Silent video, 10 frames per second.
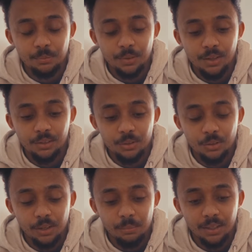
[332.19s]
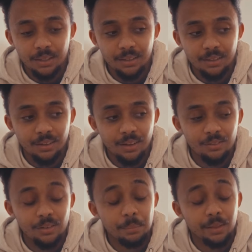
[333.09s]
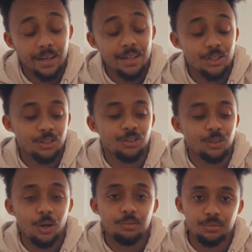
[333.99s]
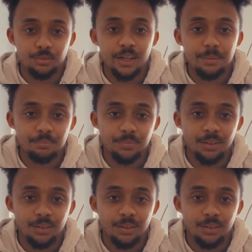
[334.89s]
And you're trying to make a replication of a frame.